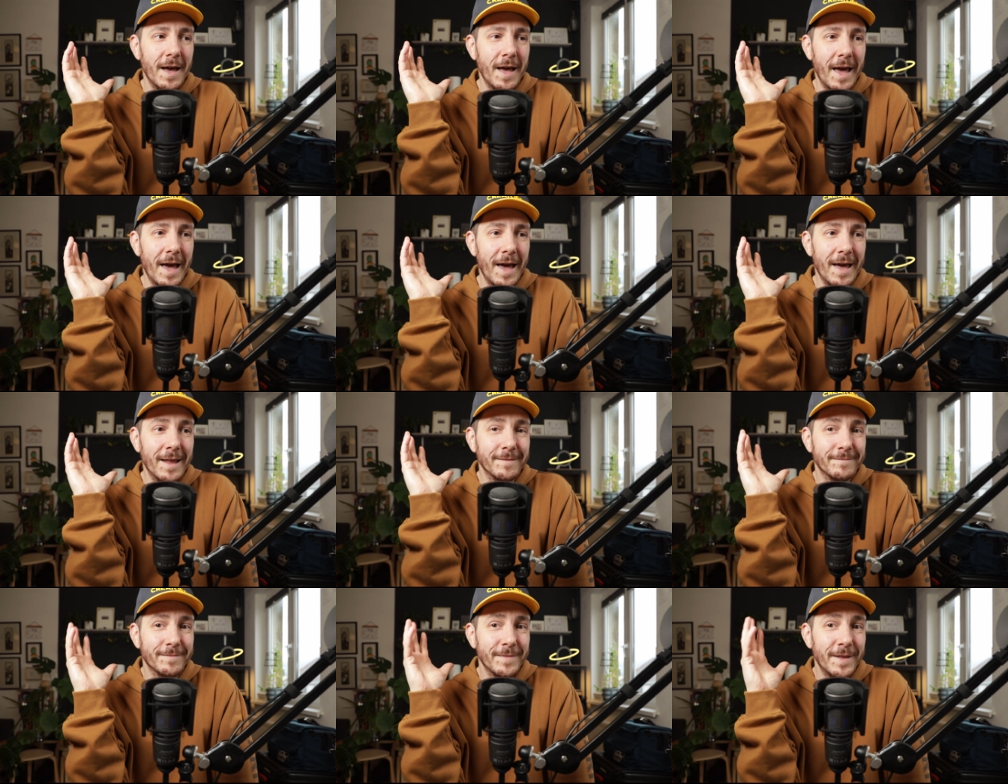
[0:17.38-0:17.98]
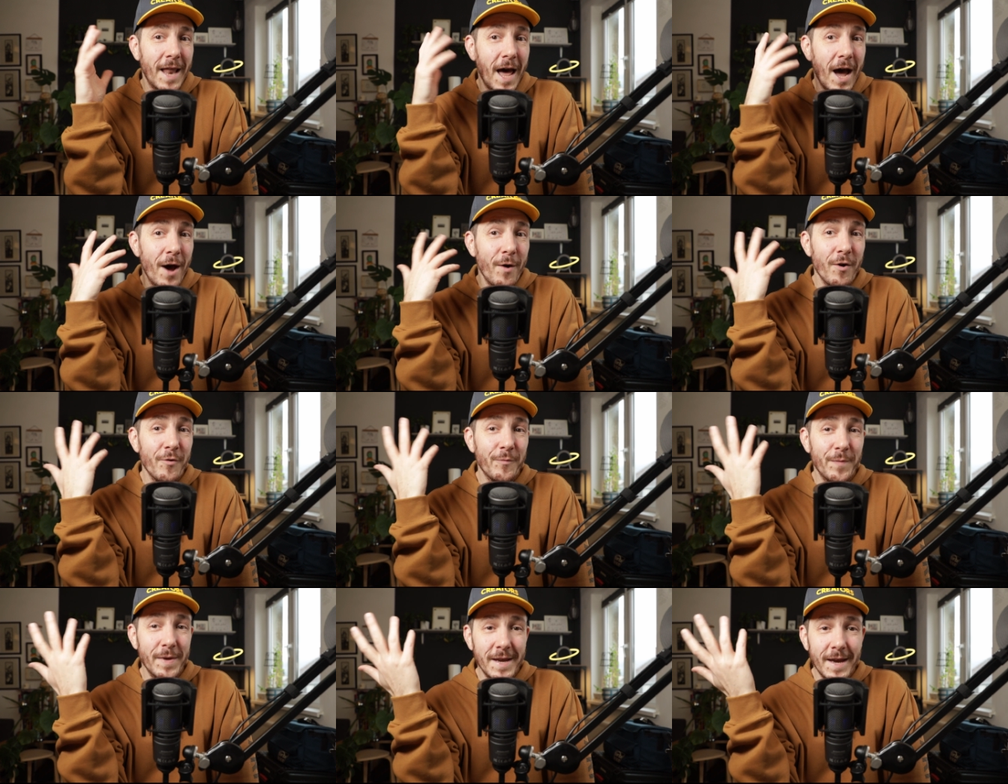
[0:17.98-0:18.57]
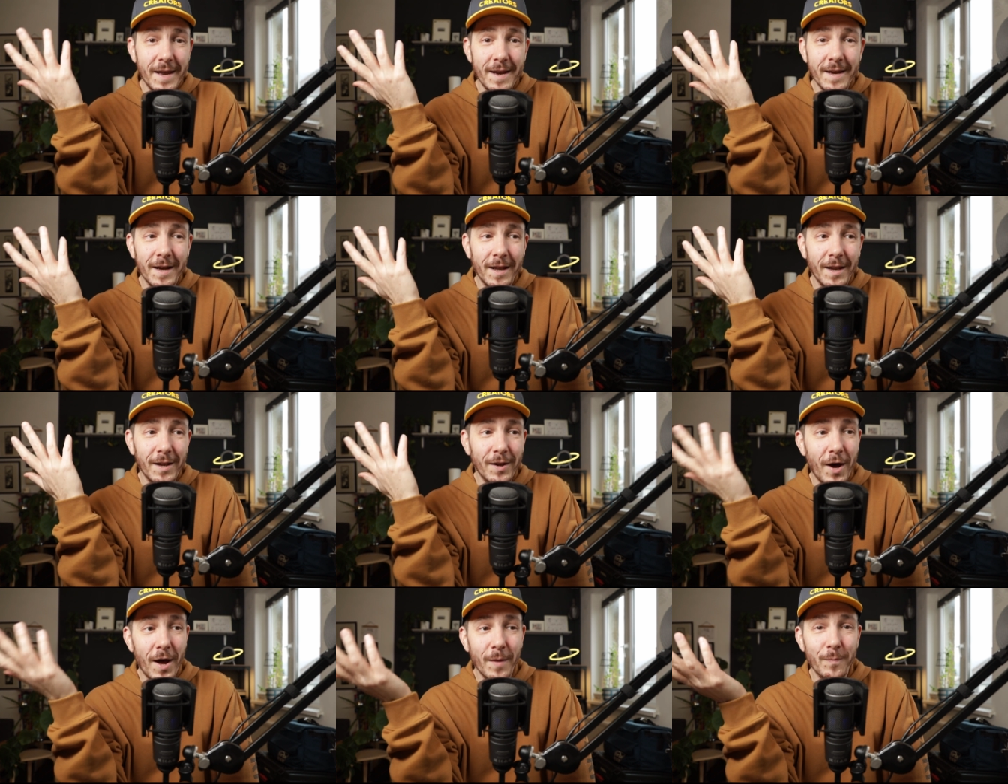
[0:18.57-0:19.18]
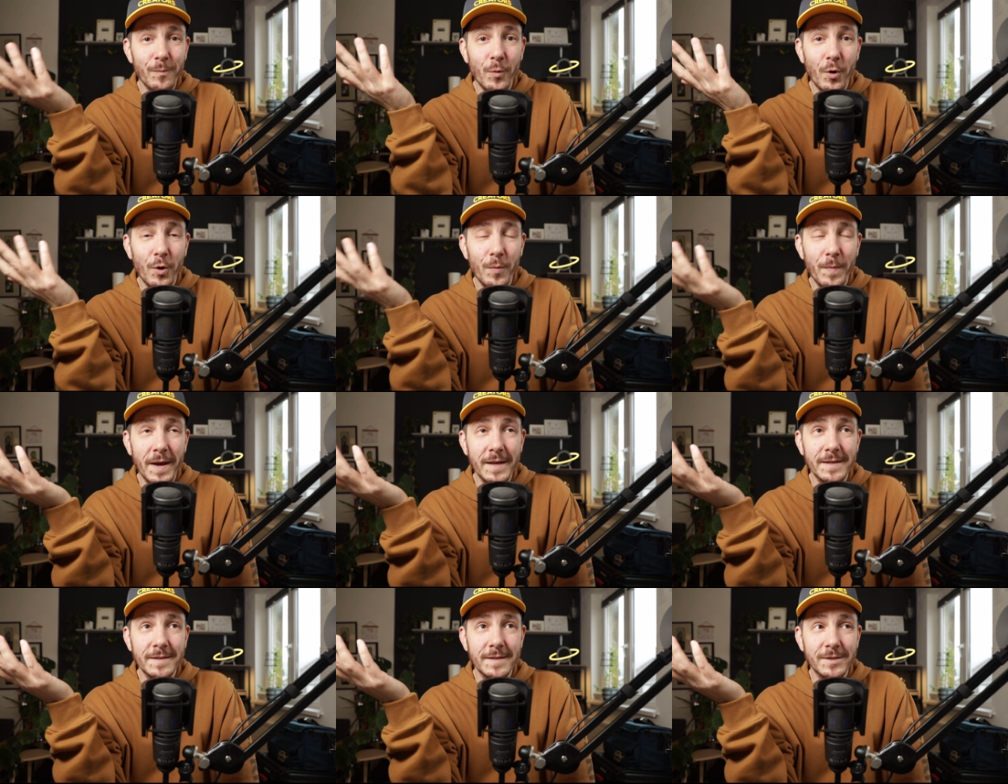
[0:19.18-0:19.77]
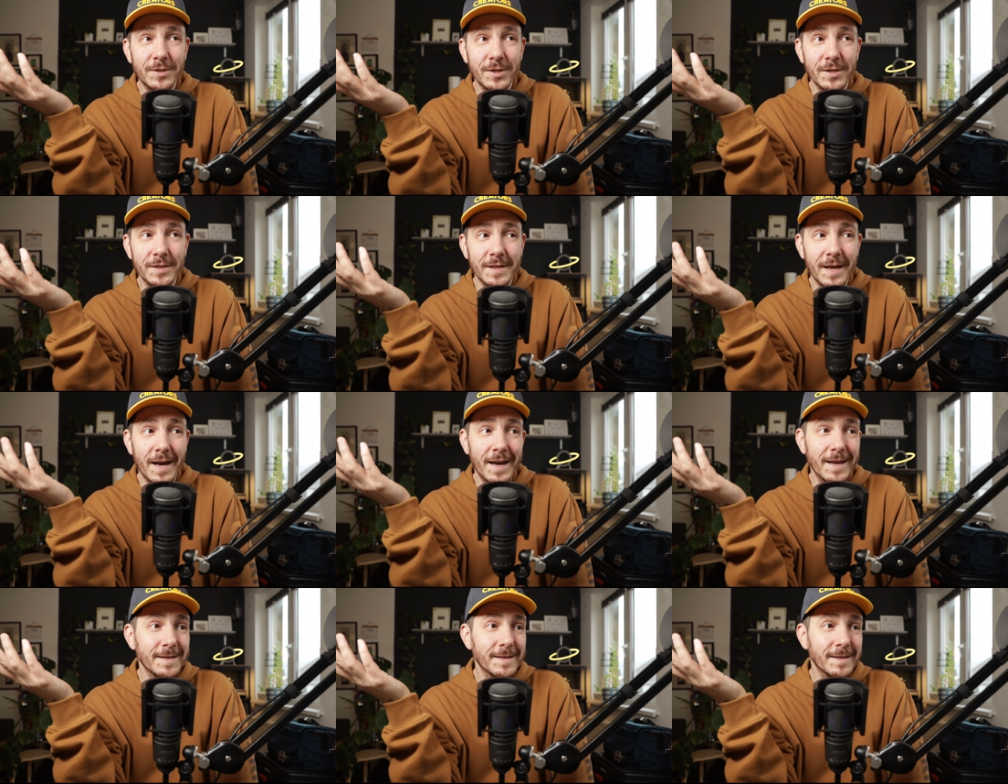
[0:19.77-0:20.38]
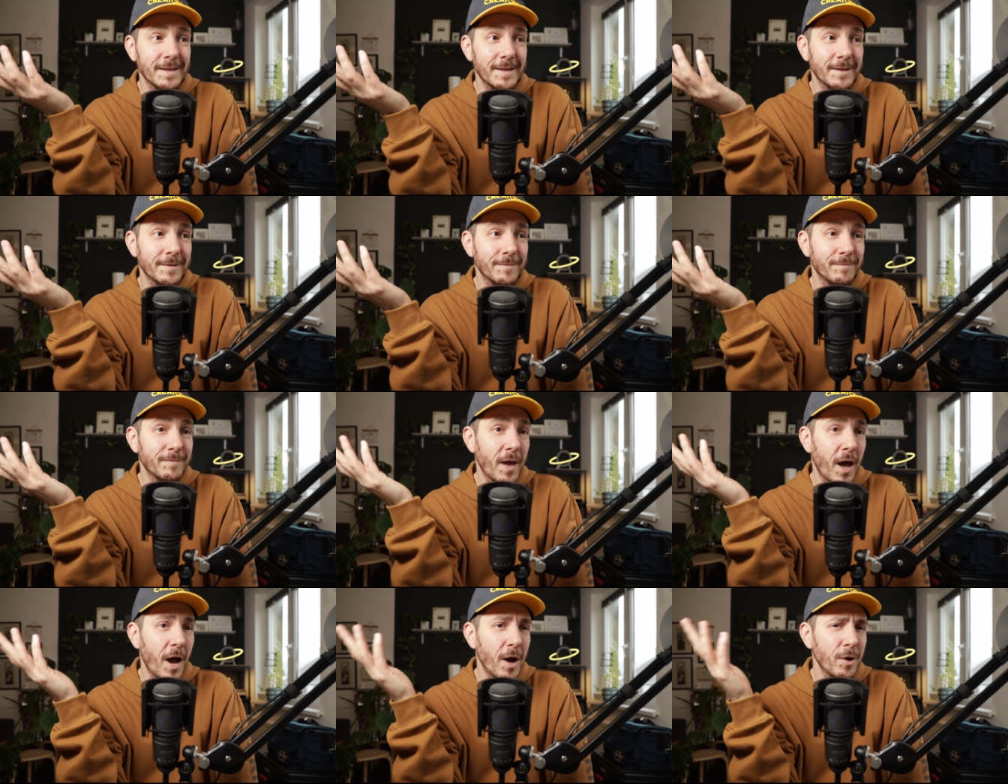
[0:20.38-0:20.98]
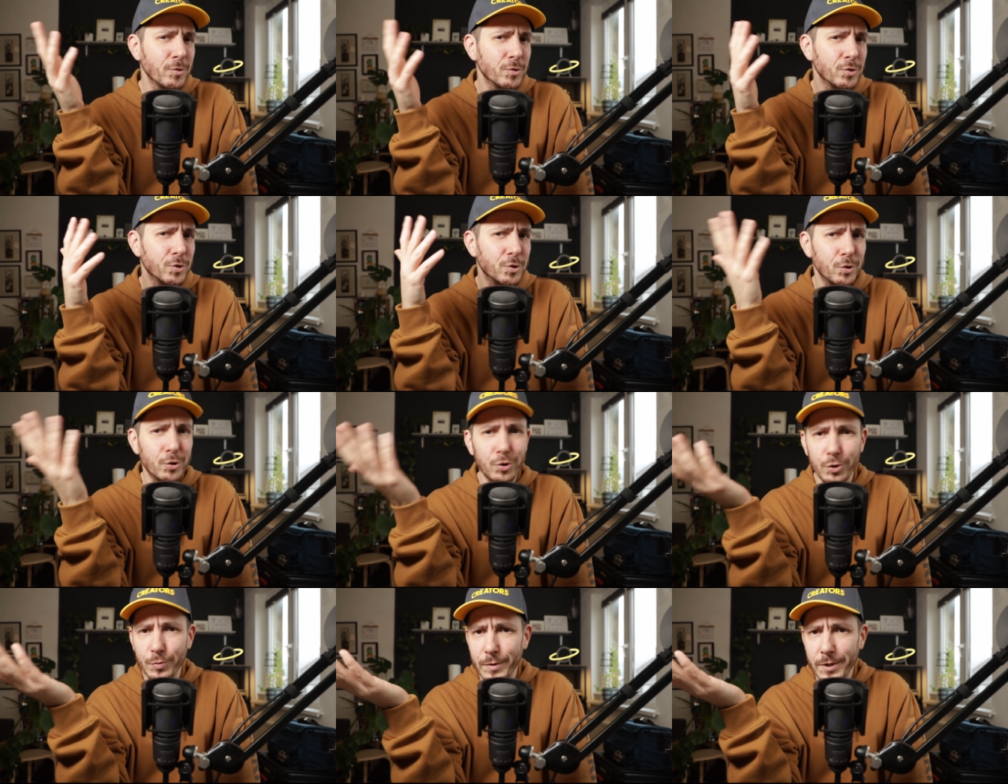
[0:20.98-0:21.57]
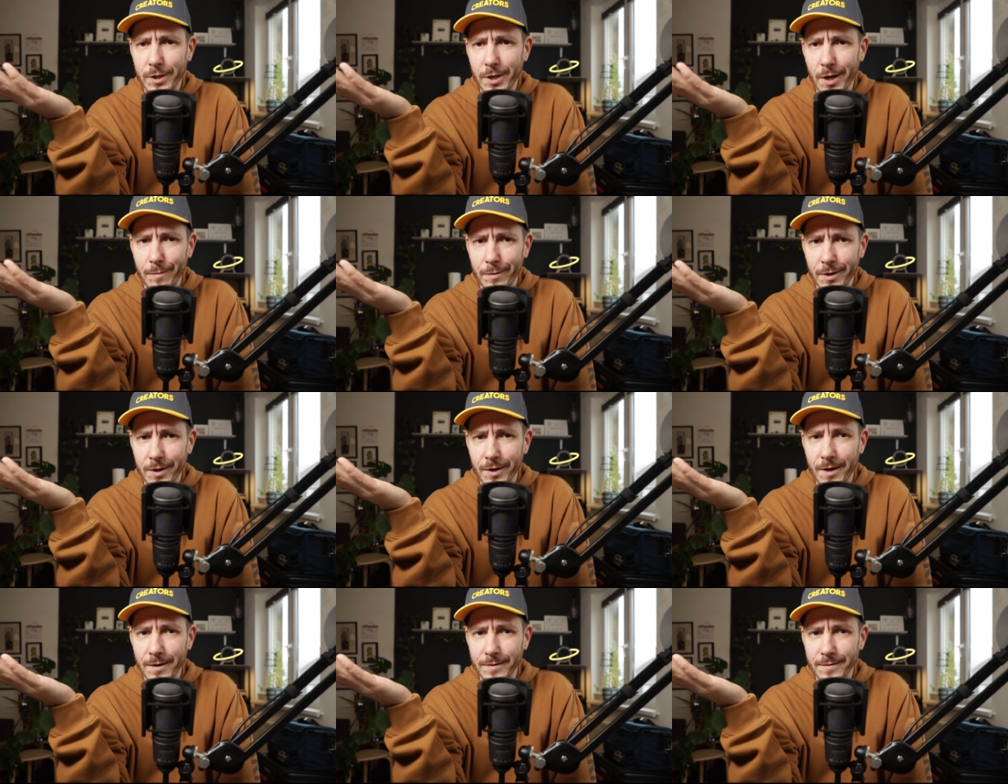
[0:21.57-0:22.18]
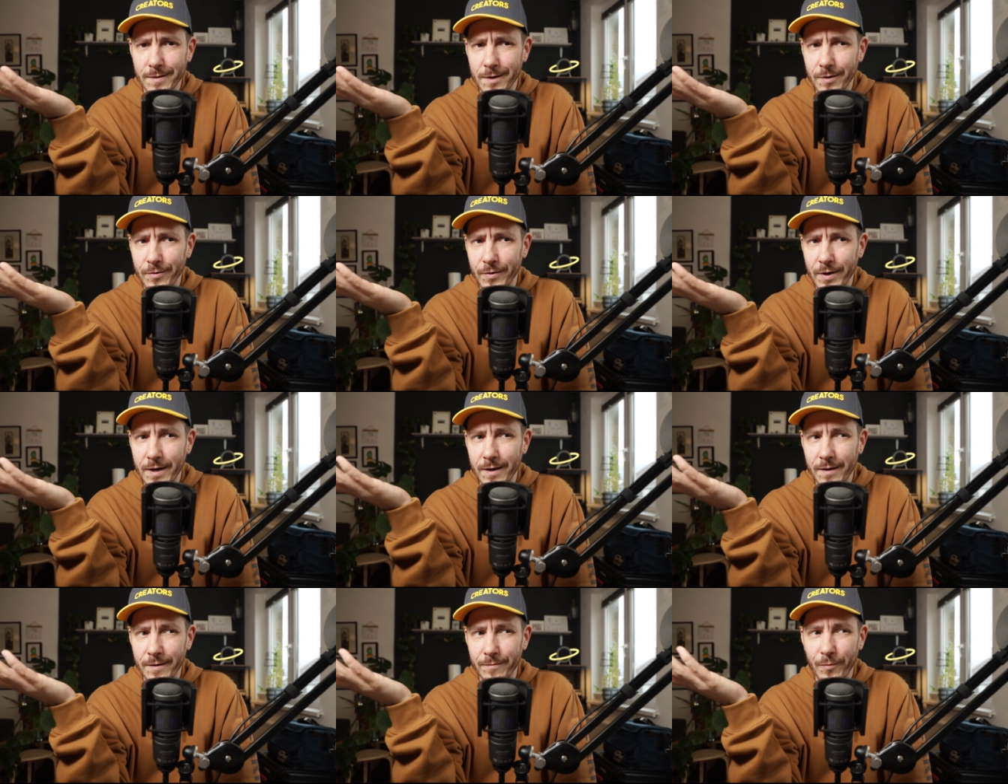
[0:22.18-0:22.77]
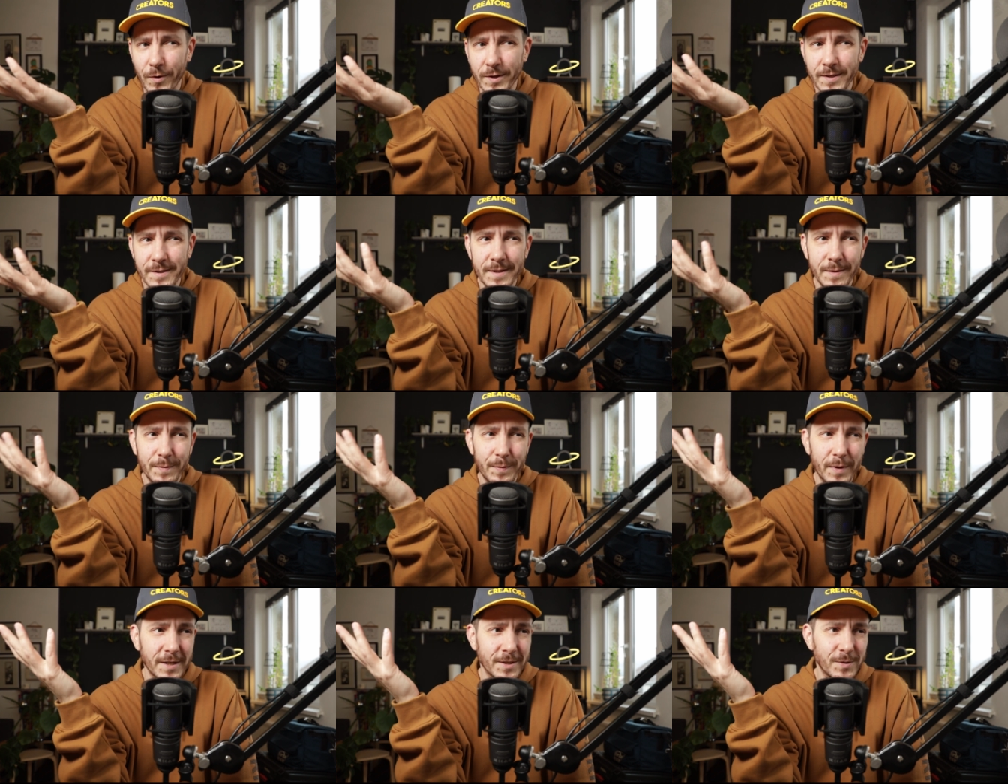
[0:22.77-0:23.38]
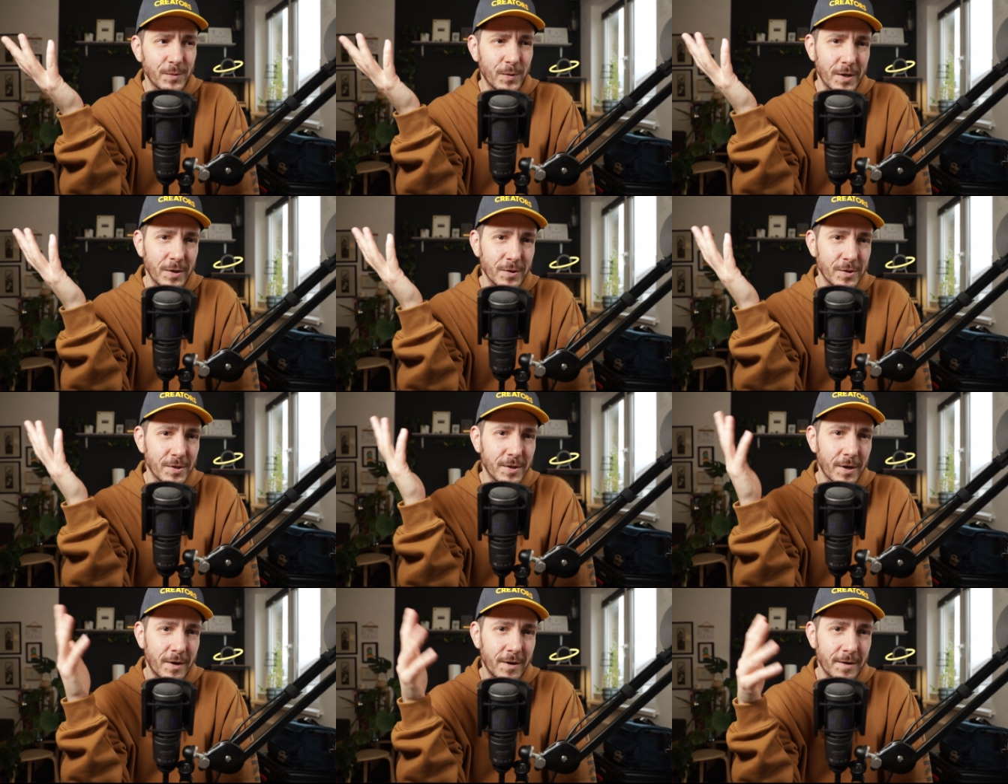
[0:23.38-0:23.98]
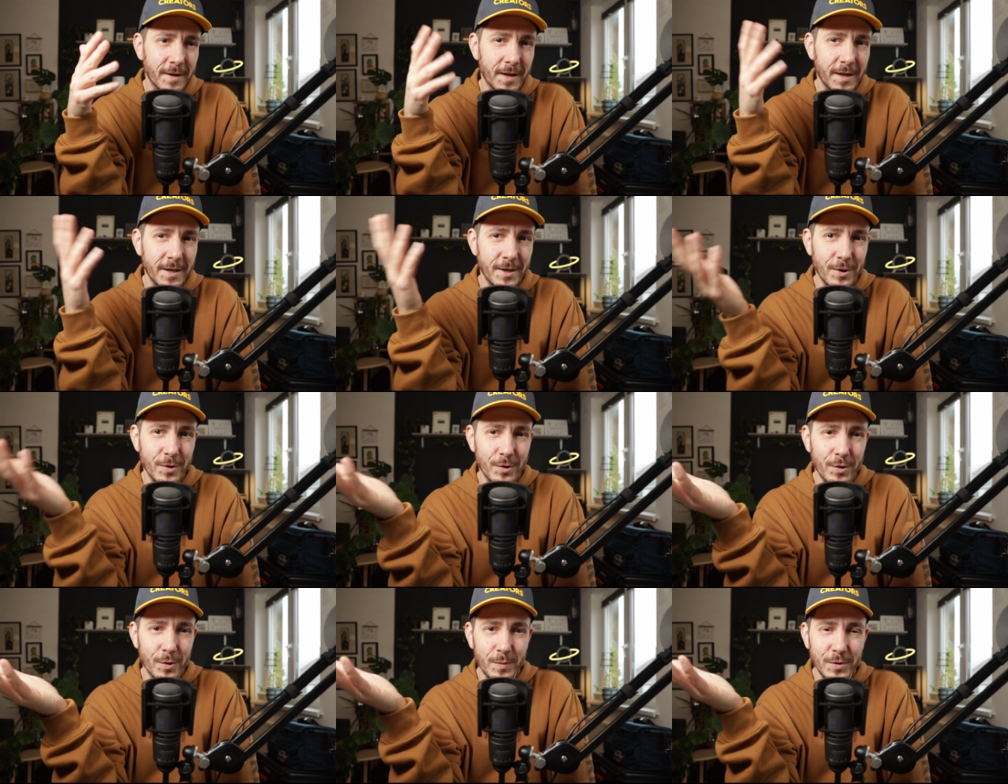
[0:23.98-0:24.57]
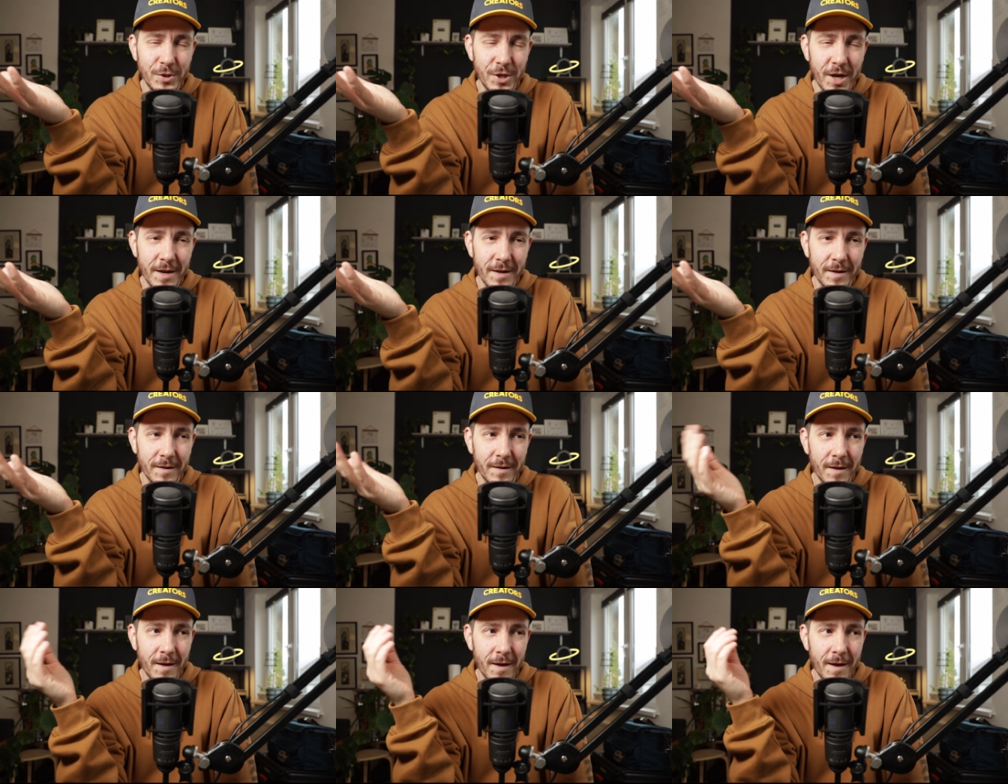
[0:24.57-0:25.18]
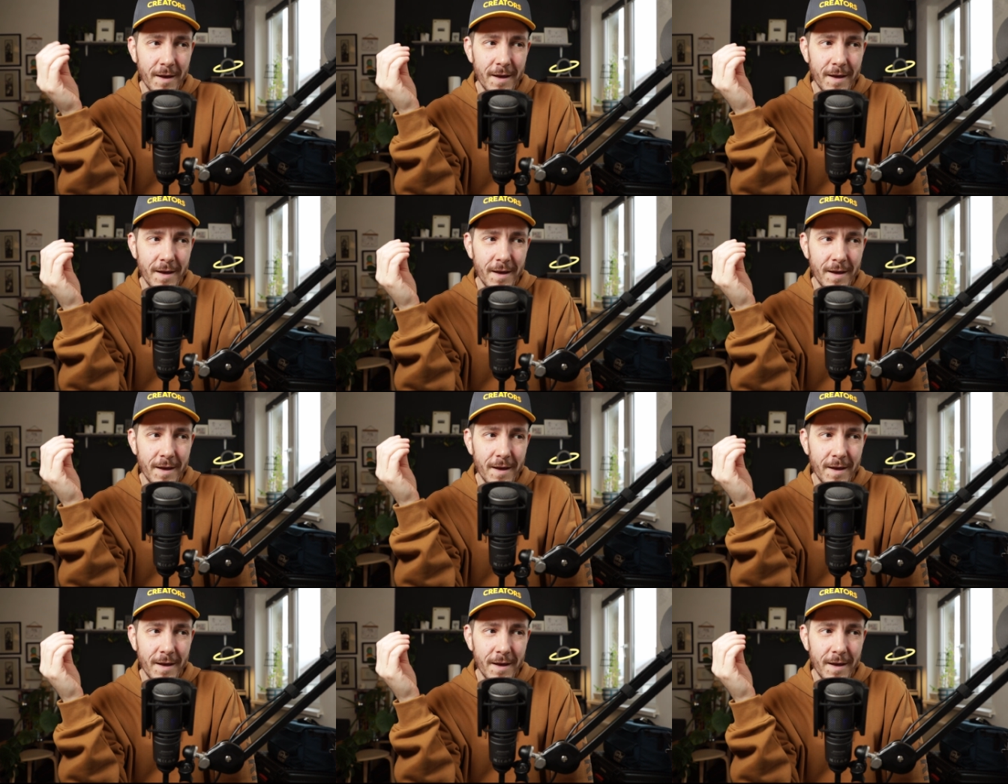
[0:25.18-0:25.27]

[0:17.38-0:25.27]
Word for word: And now I've been getting a lot more messages asking, how do you become a content creator? What's the best way to start a YouTube channel?